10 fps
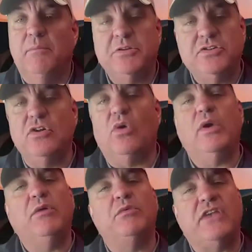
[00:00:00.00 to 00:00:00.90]
But, you know,
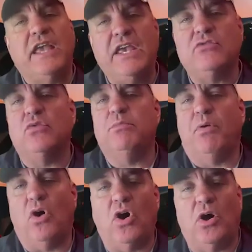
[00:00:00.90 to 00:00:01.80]
it was Andrew
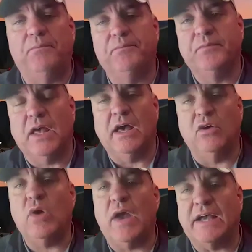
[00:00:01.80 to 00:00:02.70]
Paul
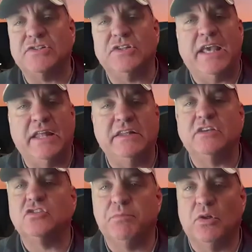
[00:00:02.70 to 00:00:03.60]
who actually had the
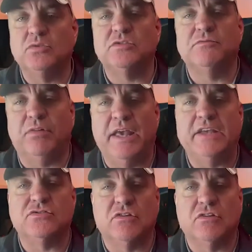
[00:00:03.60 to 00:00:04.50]
explosive play
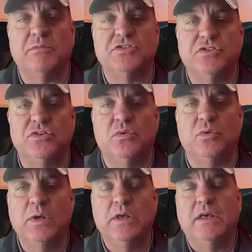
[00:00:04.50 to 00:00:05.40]
in scrimmage too.